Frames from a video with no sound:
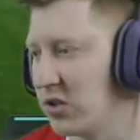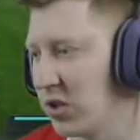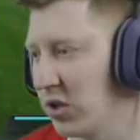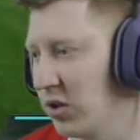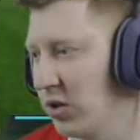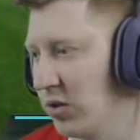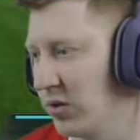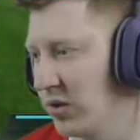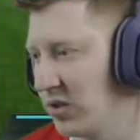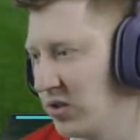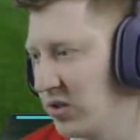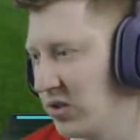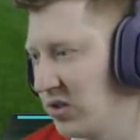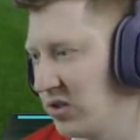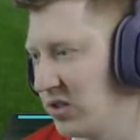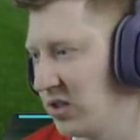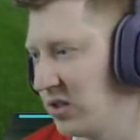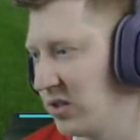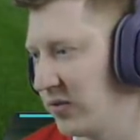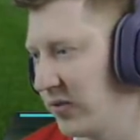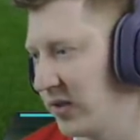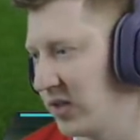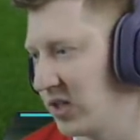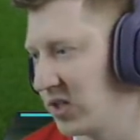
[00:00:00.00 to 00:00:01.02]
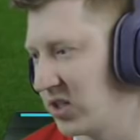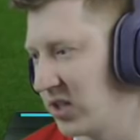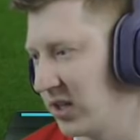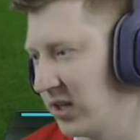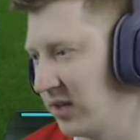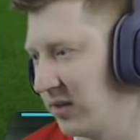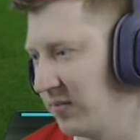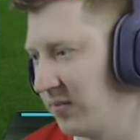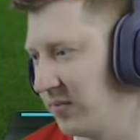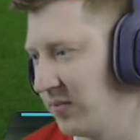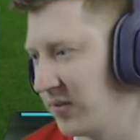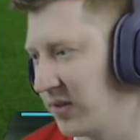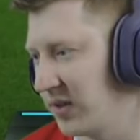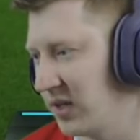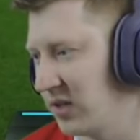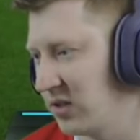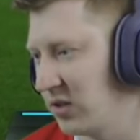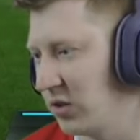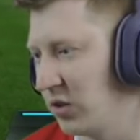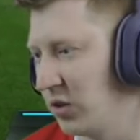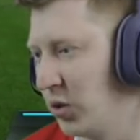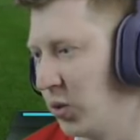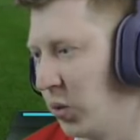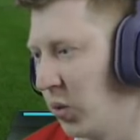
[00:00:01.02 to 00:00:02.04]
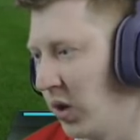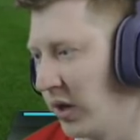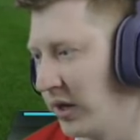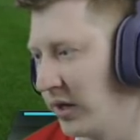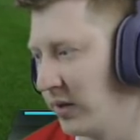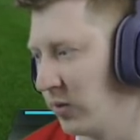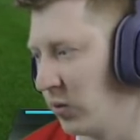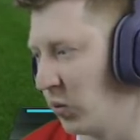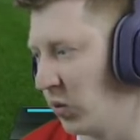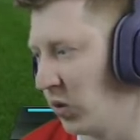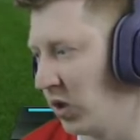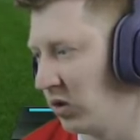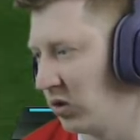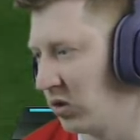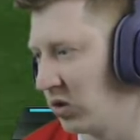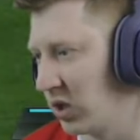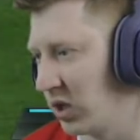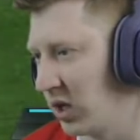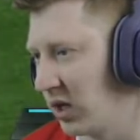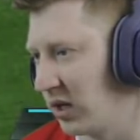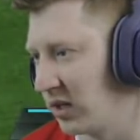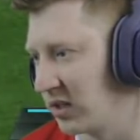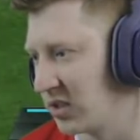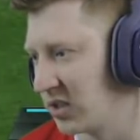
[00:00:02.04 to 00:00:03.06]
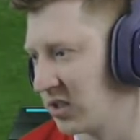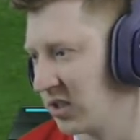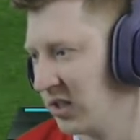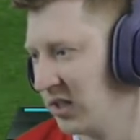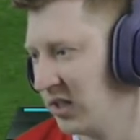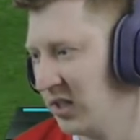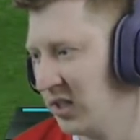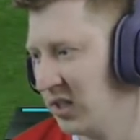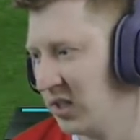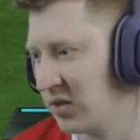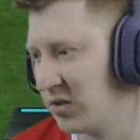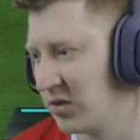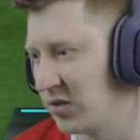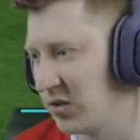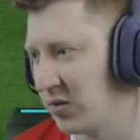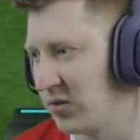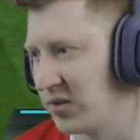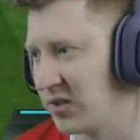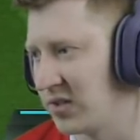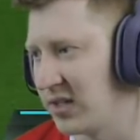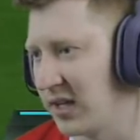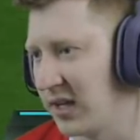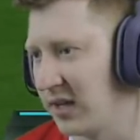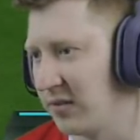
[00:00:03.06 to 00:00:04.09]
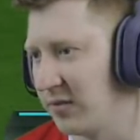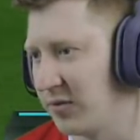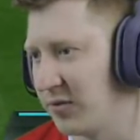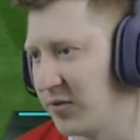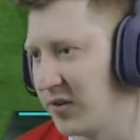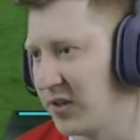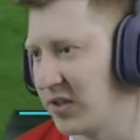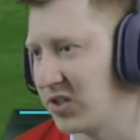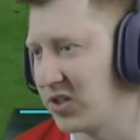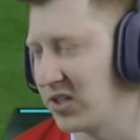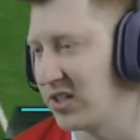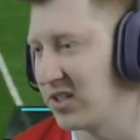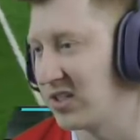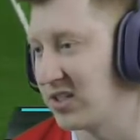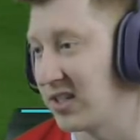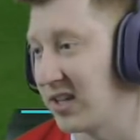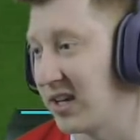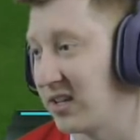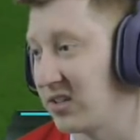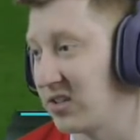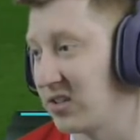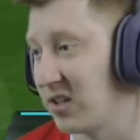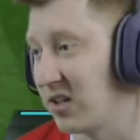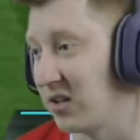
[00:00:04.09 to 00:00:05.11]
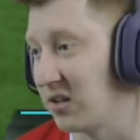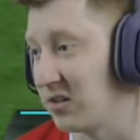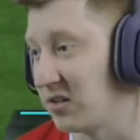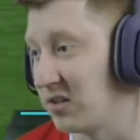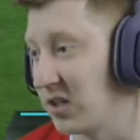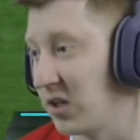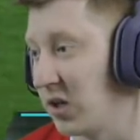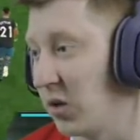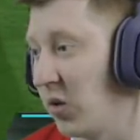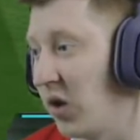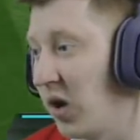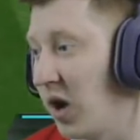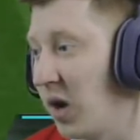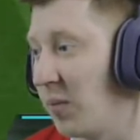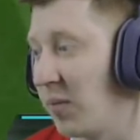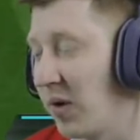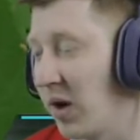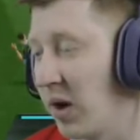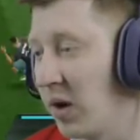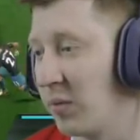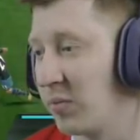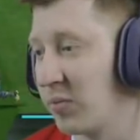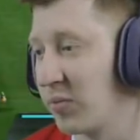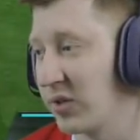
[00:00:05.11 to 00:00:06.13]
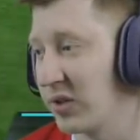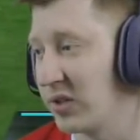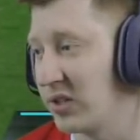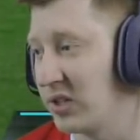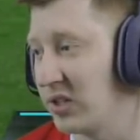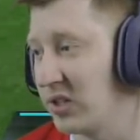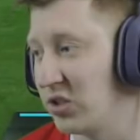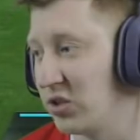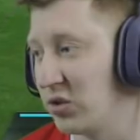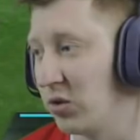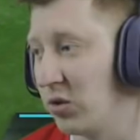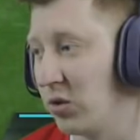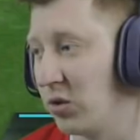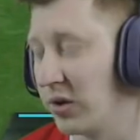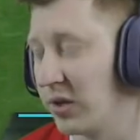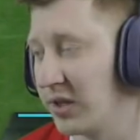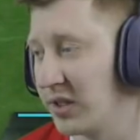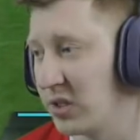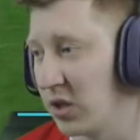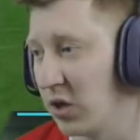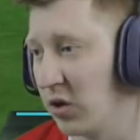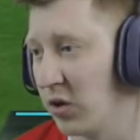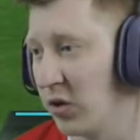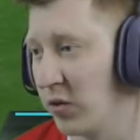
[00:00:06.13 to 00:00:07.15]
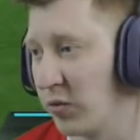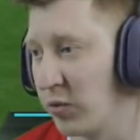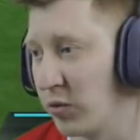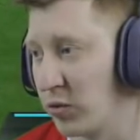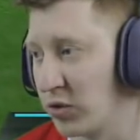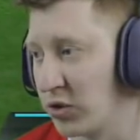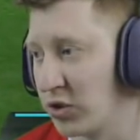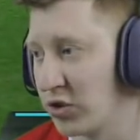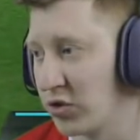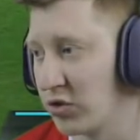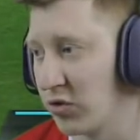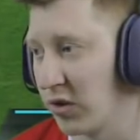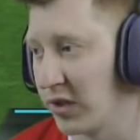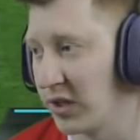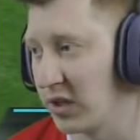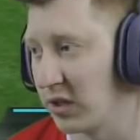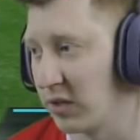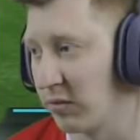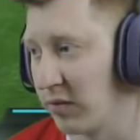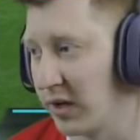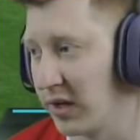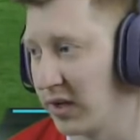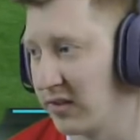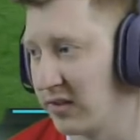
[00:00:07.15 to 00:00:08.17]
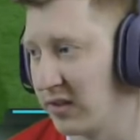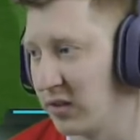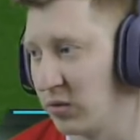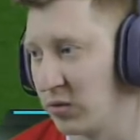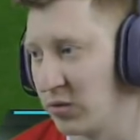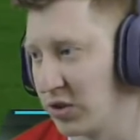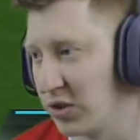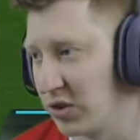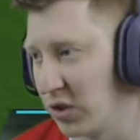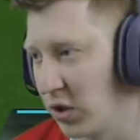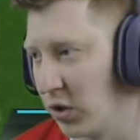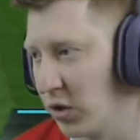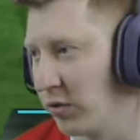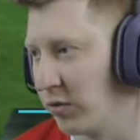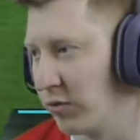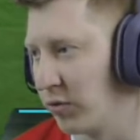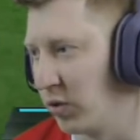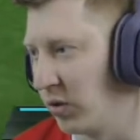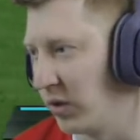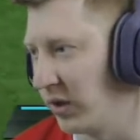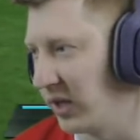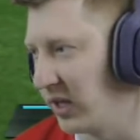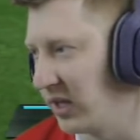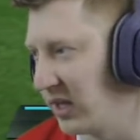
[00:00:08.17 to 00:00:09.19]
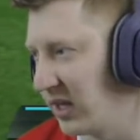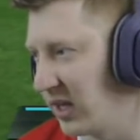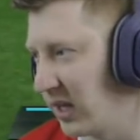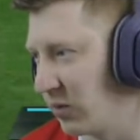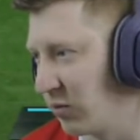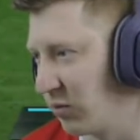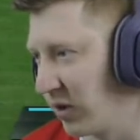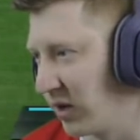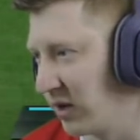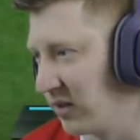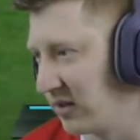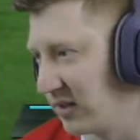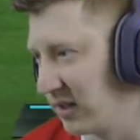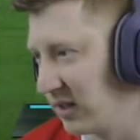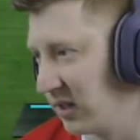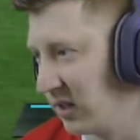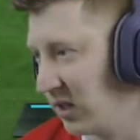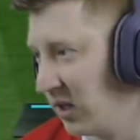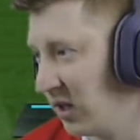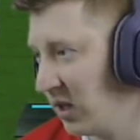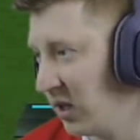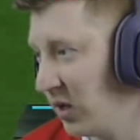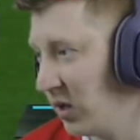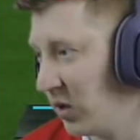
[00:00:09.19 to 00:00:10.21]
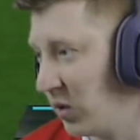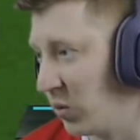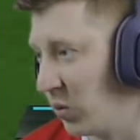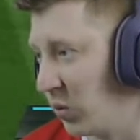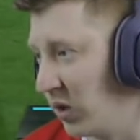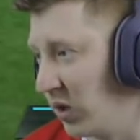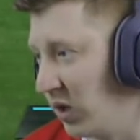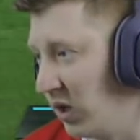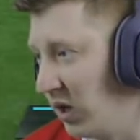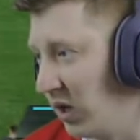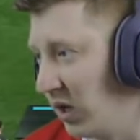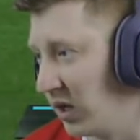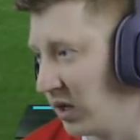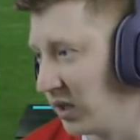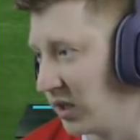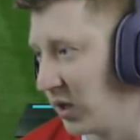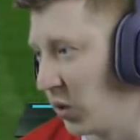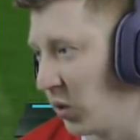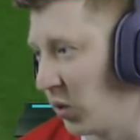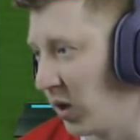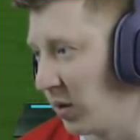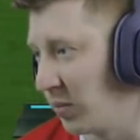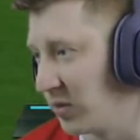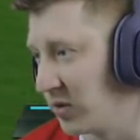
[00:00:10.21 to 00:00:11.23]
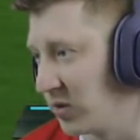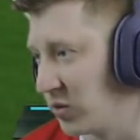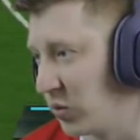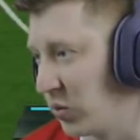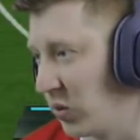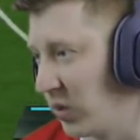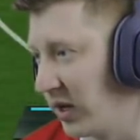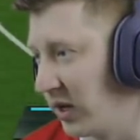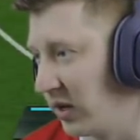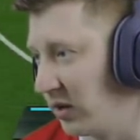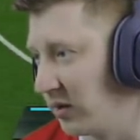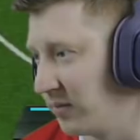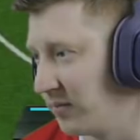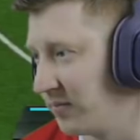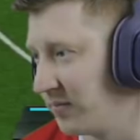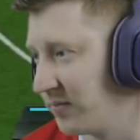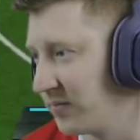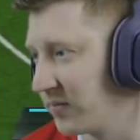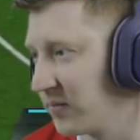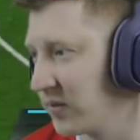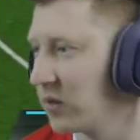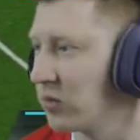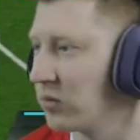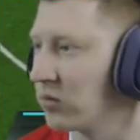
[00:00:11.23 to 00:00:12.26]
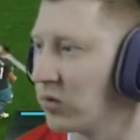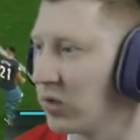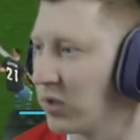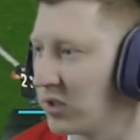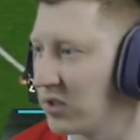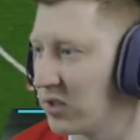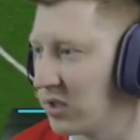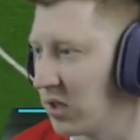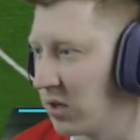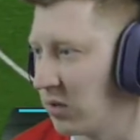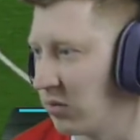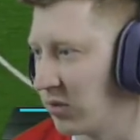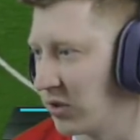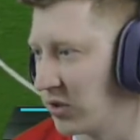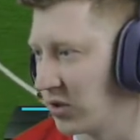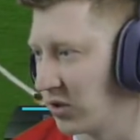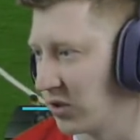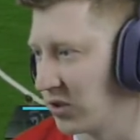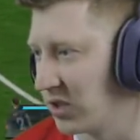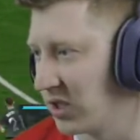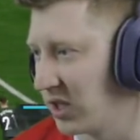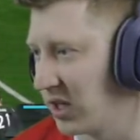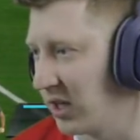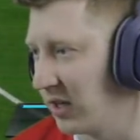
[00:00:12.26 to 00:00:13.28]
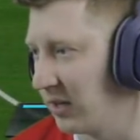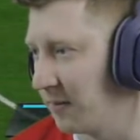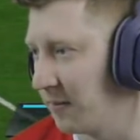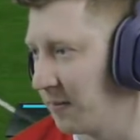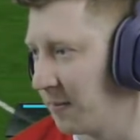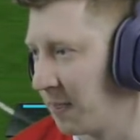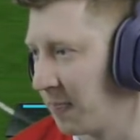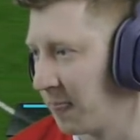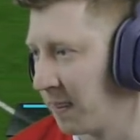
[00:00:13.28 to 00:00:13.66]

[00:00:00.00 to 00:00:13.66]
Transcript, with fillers: too. It's just his finishing that isn't quite world class. As soon as that finishing stat starts to go up, I'm pretty sure his overall striker rating, or just overall in-game rating, will uh, go up as well. Nice turn by Josh King.